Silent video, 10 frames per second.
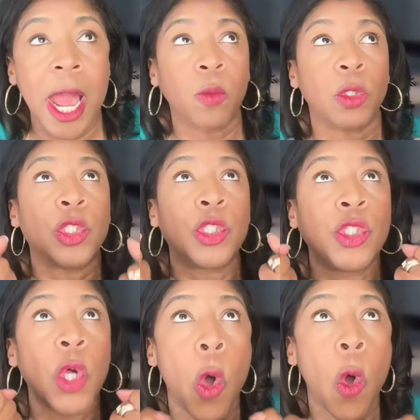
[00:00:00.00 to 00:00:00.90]
I was
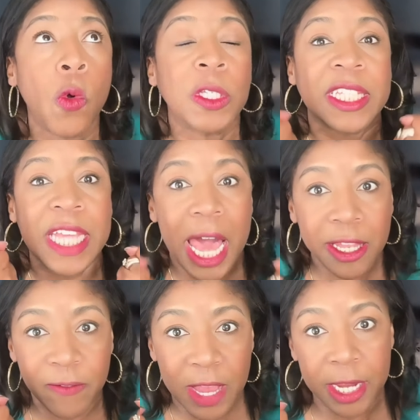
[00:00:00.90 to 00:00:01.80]
so
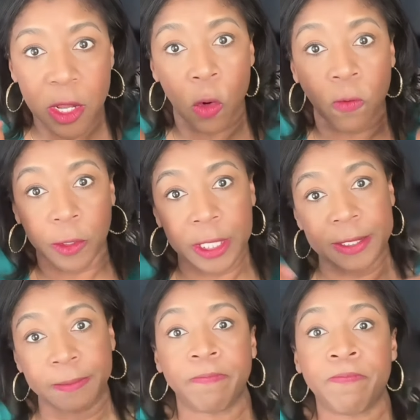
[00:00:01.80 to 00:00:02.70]
salivating over it.